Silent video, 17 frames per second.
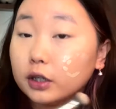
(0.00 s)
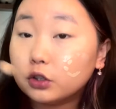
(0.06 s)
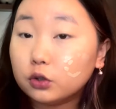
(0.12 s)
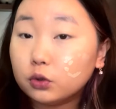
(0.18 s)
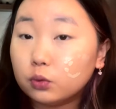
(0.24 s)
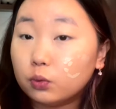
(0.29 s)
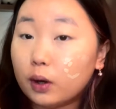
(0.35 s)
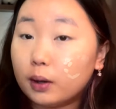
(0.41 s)
so
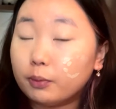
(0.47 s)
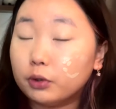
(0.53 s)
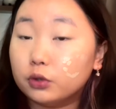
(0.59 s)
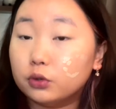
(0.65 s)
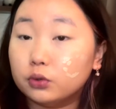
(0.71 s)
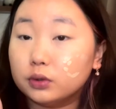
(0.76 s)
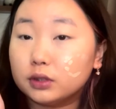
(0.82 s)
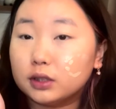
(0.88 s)
what I'm going to
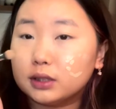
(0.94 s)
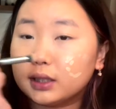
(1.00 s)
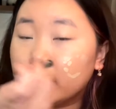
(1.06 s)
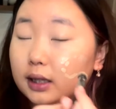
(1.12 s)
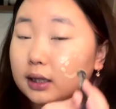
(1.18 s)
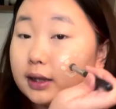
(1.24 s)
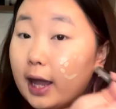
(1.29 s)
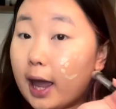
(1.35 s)
do is just like
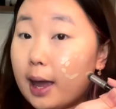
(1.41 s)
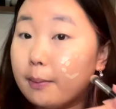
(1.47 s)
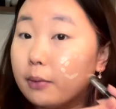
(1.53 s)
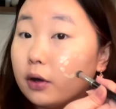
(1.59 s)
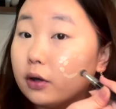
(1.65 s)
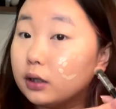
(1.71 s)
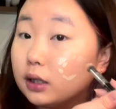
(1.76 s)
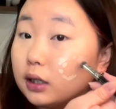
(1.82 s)
tap
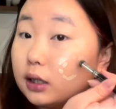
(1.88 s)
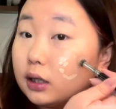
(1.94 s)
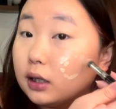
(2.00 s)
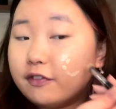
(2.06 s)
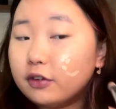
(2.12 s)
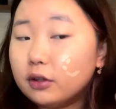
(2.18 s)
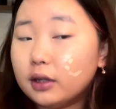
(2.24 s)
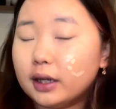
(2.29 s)
on it.
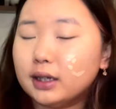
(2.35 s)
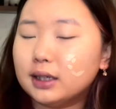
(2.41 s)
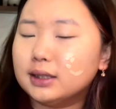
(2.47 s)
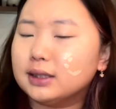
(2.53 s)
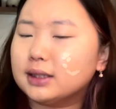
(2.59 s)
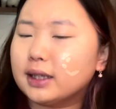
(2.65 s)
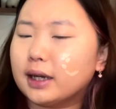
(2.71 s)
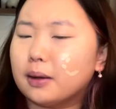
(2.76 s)
I feel like this
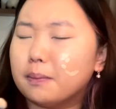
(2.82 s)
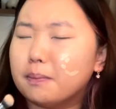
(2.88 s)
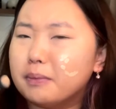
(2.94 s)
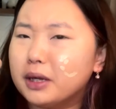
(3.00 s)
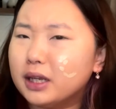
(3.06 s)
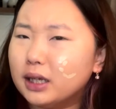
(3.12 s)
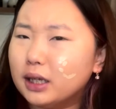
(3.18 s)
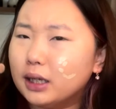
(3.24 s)
is like a
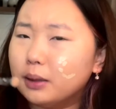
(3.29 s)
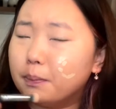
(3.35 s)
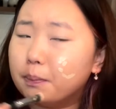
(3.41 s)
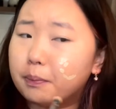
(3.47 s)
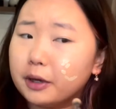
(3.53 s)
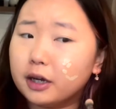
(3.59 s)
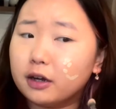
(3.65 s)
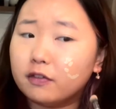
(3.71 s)
mini
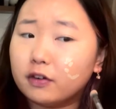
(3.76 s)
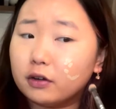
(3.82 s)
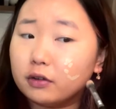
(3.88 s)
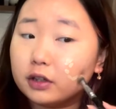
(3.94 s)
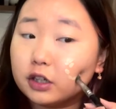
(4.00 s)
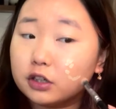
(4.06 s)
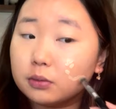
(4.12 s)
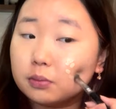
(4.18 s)
big
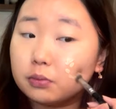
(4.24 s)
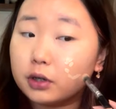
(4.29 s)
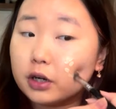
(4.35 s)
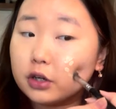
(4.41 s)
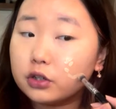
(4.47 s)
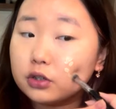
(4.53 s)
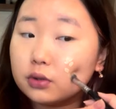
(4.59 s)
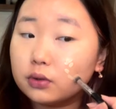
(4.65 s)
foundation
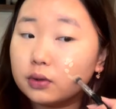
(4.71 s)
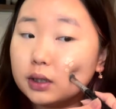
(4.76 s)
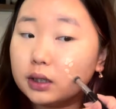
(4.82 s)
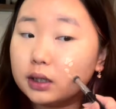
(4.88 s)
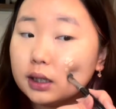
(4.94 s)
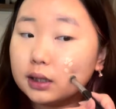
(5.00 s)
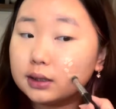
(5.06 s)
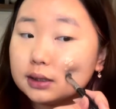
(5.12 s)
brush, so
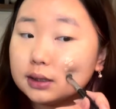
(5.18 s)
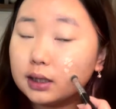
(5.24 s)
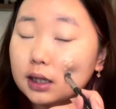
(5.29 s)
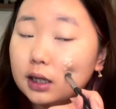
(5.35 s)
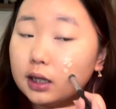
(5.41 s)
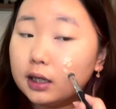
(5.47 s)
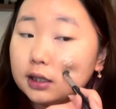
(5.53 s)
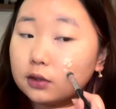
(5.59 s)
it's
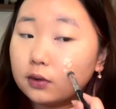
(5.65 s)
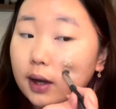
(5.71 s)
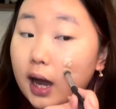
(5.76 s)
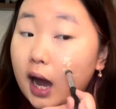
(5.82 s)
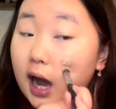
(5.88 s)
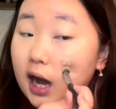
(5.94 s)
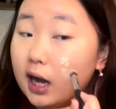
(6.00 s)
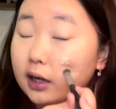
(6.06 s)
quite
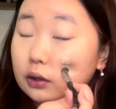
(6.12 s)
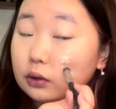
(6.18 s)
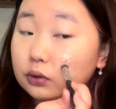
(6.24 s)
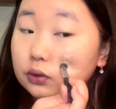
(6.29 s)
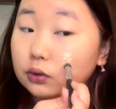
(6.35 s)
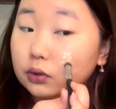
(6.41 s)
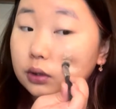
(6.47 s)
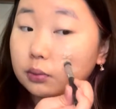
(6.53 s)
hard
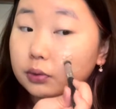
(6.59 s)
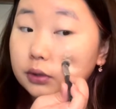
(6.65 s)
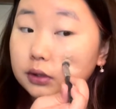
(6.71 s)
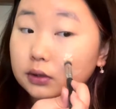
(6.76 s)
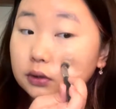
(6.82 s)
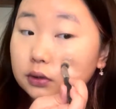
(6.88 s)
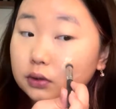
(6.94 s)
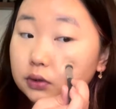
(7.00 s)
also, the
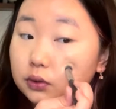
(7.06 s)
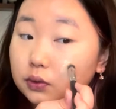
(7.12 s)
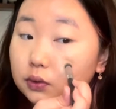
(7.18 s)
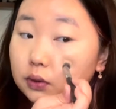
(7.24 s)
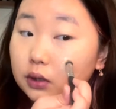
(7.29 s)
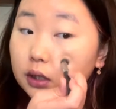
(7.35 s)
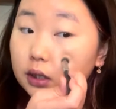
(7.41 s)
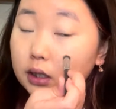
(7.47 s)
bristle,
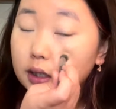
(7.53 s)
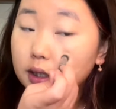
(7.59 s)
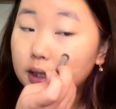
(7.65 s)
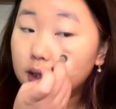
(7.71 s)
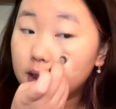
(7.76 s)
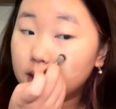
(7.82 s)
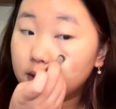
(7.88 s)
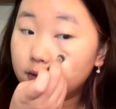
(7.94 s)
so
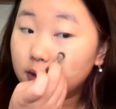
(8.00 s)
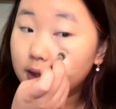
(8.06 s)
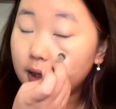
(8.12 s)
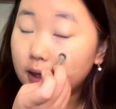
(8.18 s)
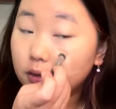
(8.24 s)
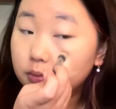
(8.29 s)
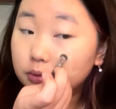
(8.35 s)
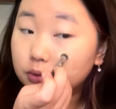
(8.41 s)
it really
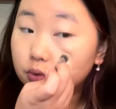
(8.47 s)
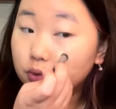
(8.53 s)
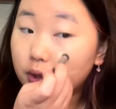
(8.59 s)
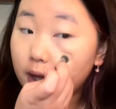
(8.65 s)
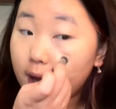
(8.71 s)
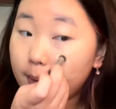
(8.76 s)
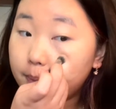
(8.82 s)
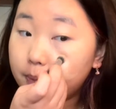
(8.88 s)
helps
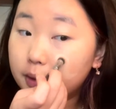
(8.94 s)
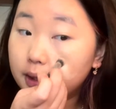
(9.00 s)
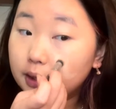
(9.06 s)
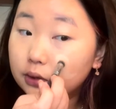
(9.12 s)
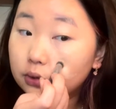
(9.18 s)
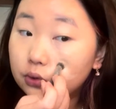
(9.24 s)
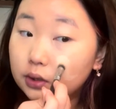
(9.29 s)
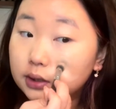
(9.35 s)
tap it
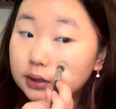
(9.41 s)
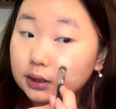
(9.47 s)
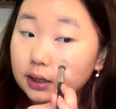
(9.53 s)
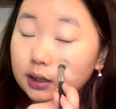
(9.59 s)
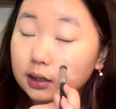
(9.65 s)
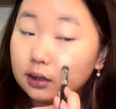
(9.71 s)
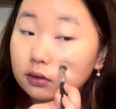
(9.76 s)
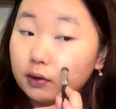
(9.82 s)
into the
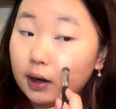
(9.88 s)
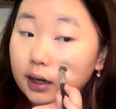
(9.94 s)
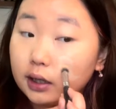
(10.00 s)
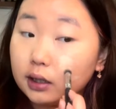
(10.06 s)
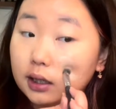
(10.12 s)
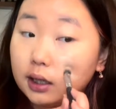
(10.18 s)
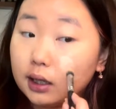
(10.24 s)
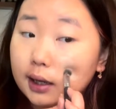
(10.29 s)
skin
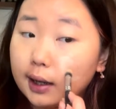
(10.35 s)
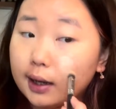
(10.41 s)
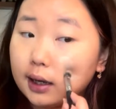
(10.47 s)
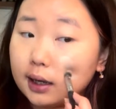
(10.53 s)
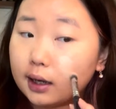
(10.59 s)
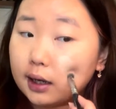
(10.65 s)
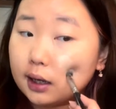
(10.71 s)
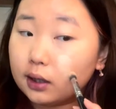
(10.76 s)
rather than
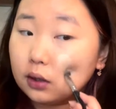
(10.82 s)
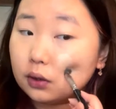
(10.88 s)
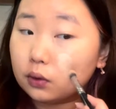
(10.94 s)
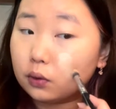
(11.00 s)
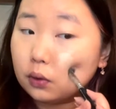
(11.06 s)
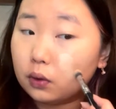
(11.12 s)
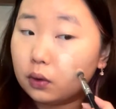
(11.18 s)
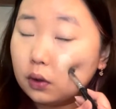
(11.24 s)
like, you know,